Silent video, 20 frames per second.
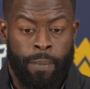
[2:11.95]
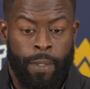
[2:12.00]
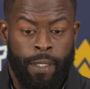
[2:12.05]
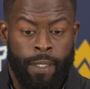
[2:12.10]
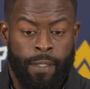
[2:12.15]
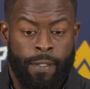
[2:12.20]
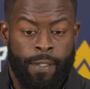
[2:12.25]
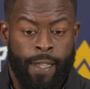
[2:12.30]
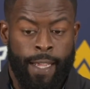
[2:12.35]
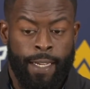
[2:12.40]

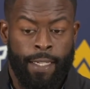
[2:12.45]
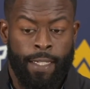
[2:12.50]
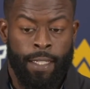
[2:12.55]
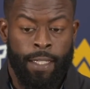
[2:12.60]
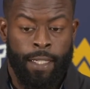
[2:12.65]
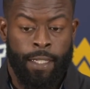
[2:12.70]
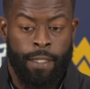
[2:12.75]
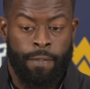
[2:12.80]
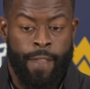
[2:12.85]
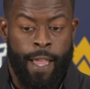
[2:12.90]
and decided to
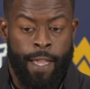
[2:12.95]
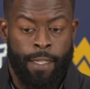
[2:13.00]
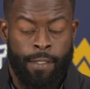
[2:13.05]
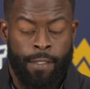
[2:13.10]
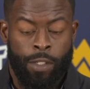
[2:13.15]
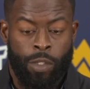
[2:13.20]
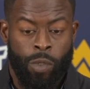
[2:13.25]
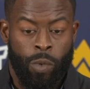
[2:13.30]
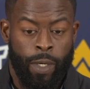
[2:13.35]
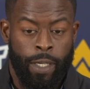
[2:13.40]
leave that
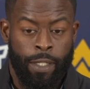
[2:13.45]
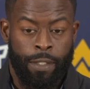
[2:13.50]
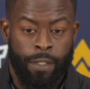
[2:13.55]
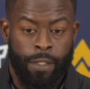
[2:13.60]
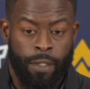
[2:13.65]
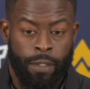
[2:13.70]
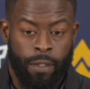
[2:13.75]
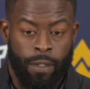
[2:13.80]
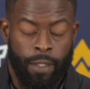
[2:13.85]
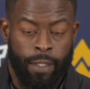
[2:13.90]
situation.